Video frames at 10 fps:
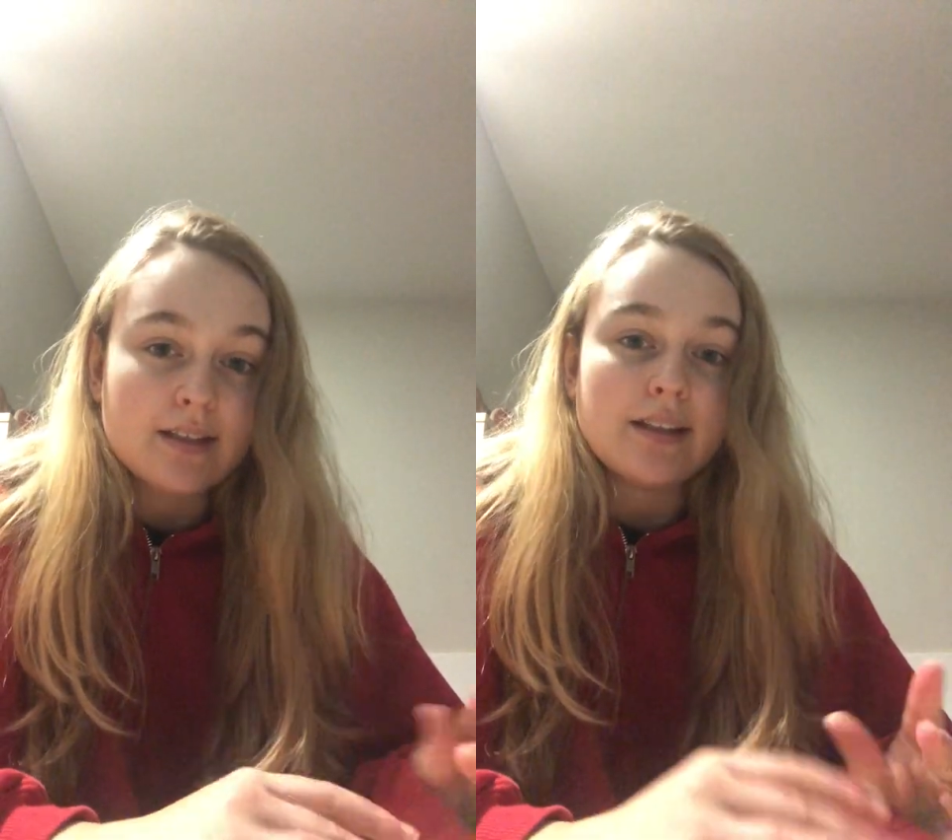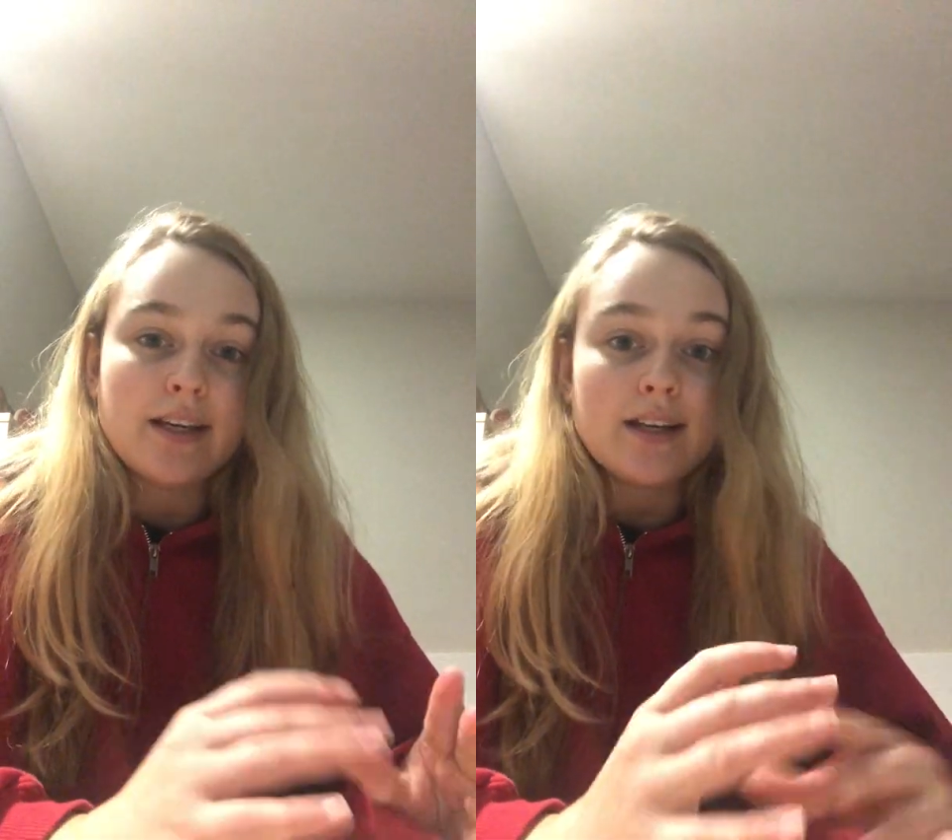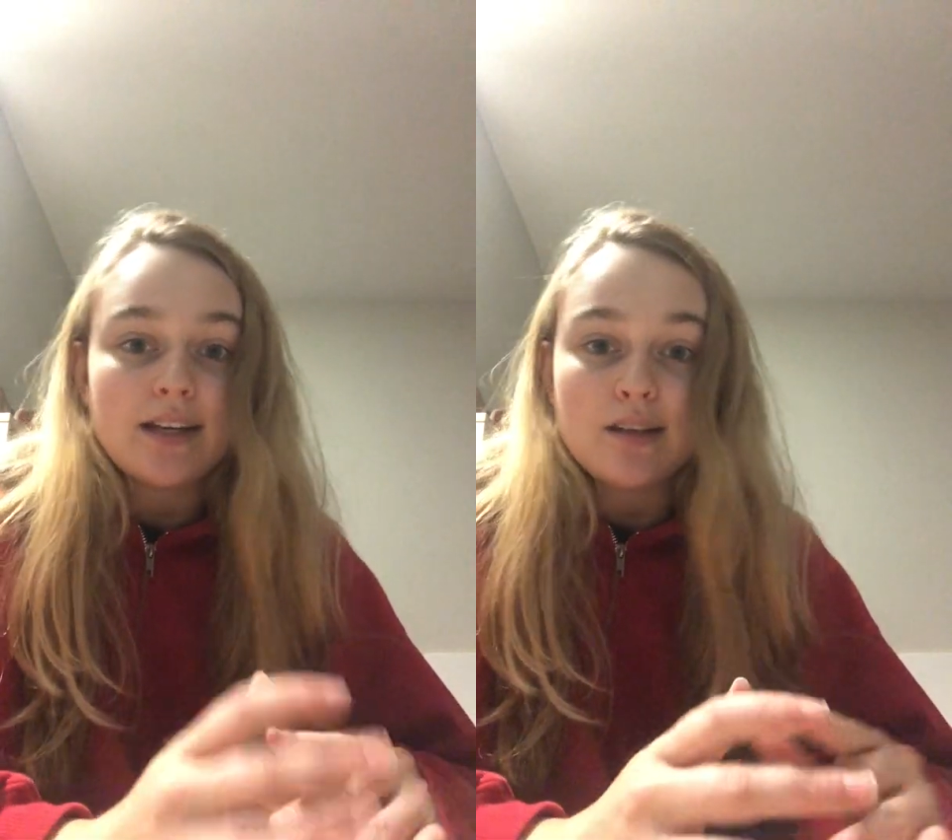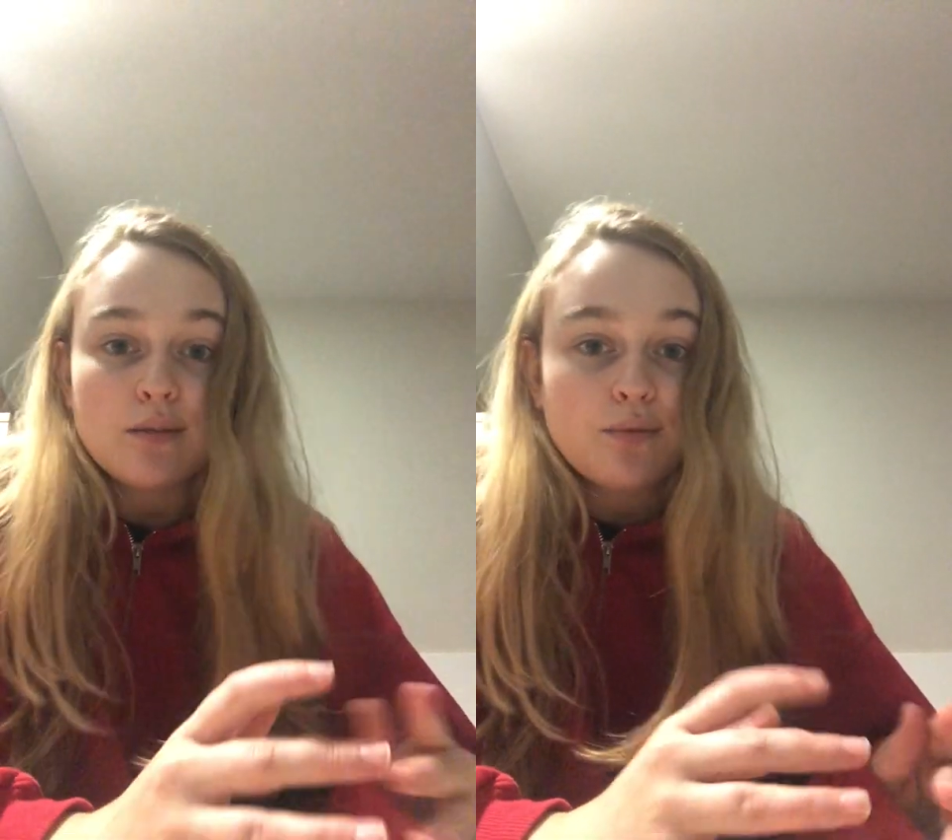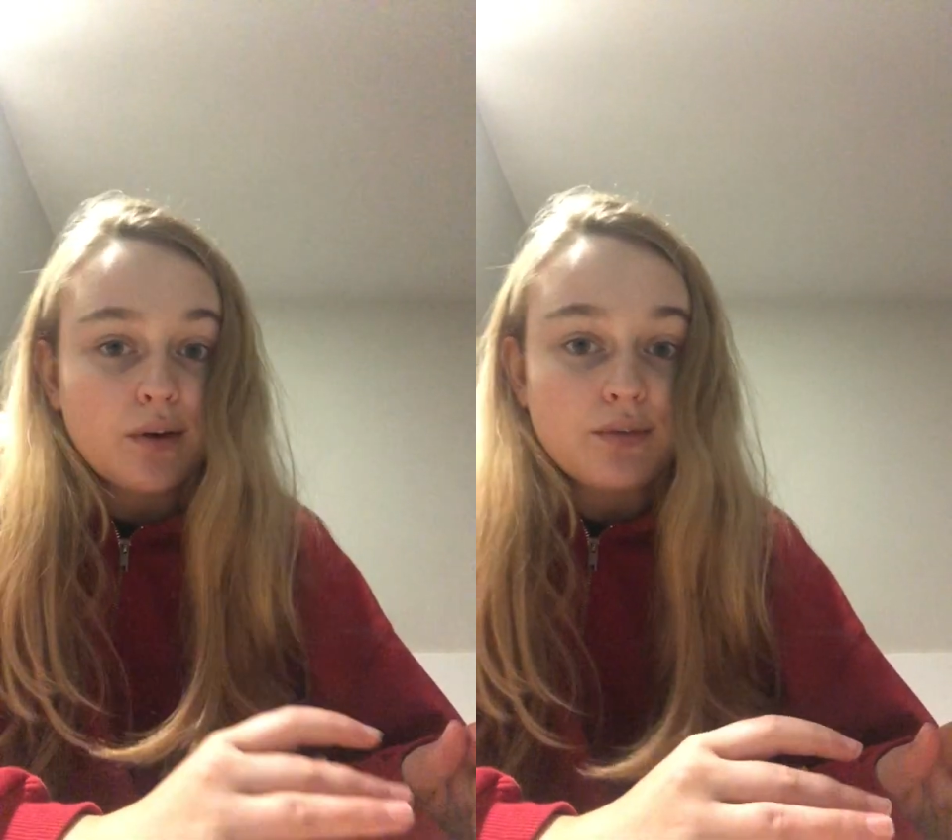late
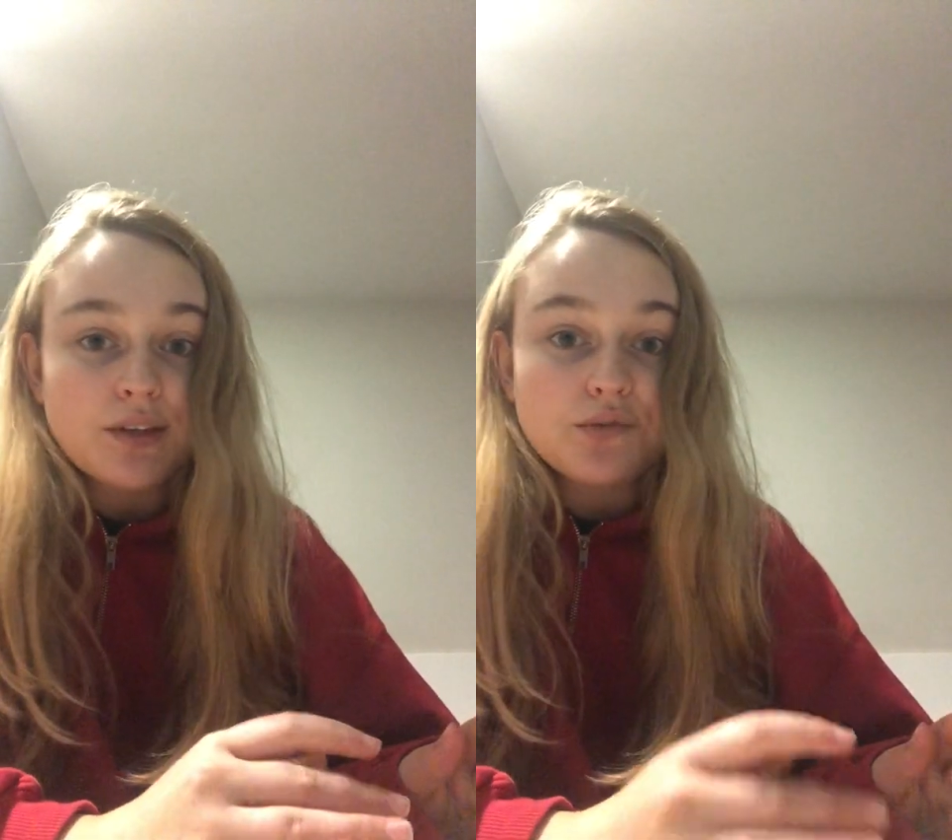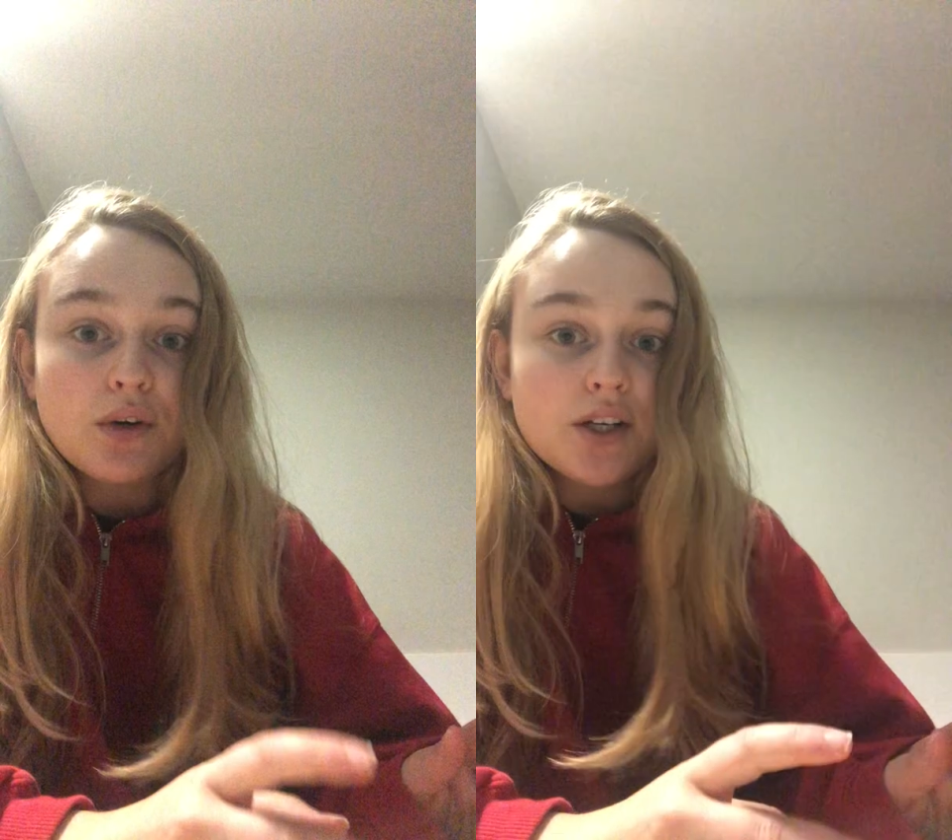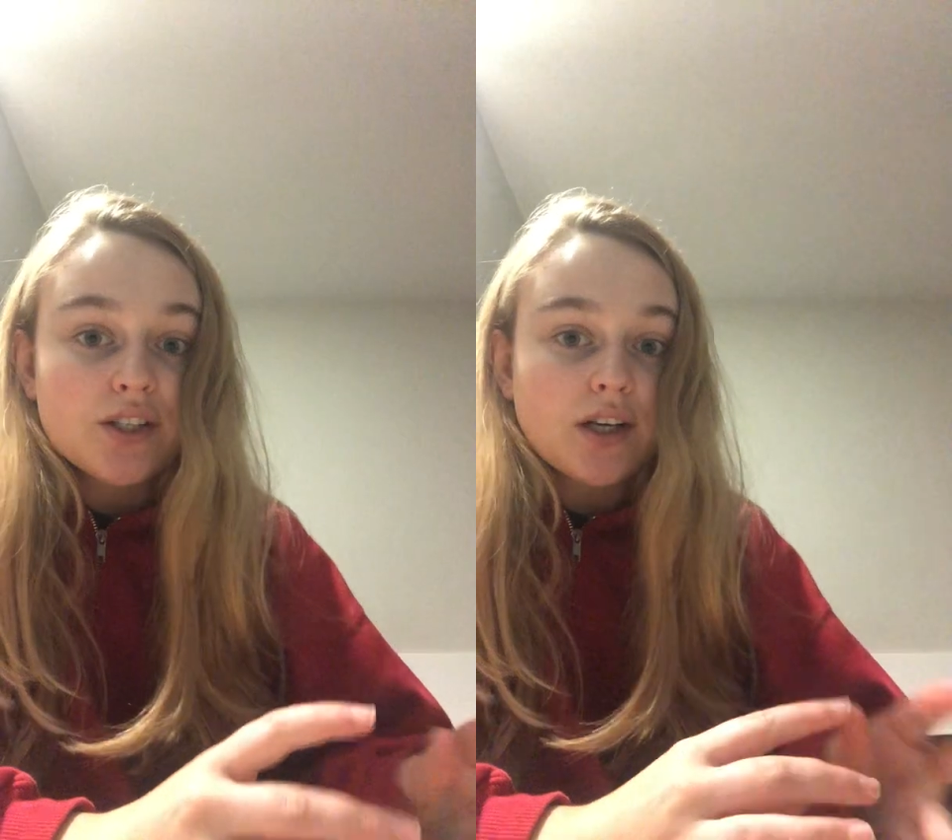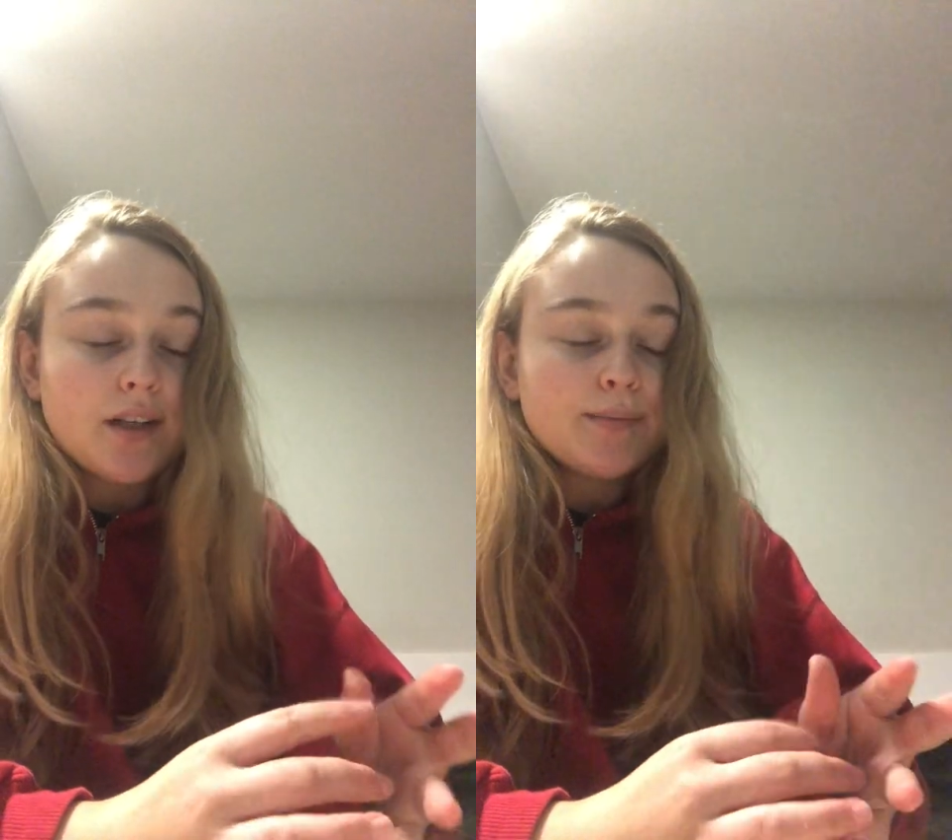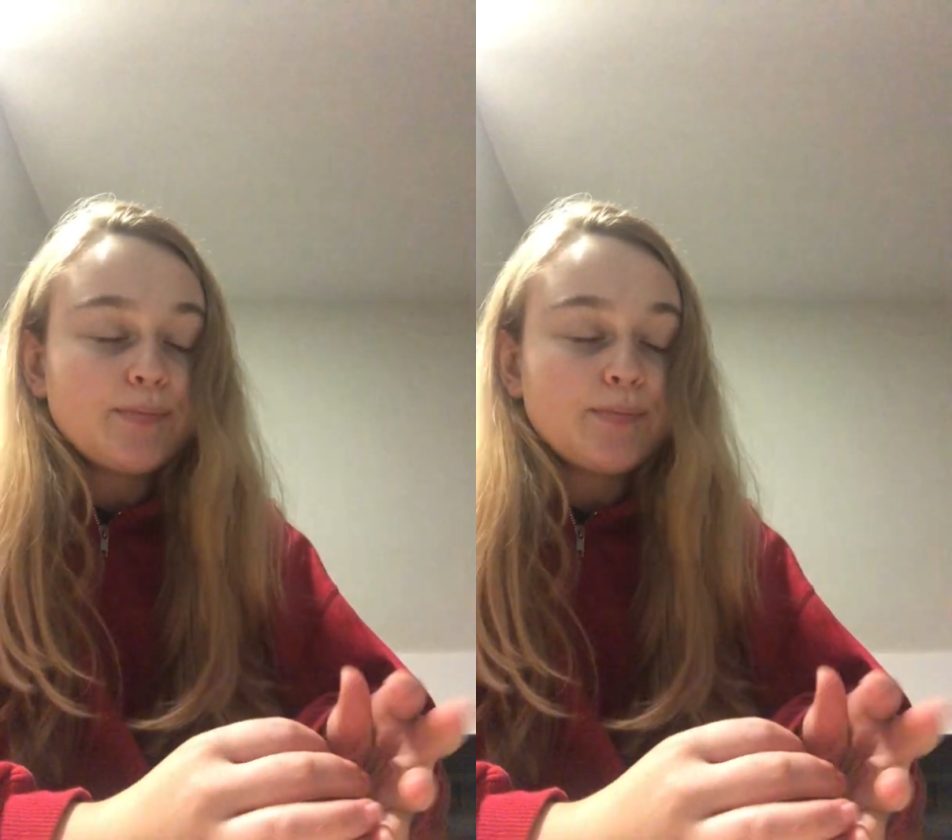1950s Russia.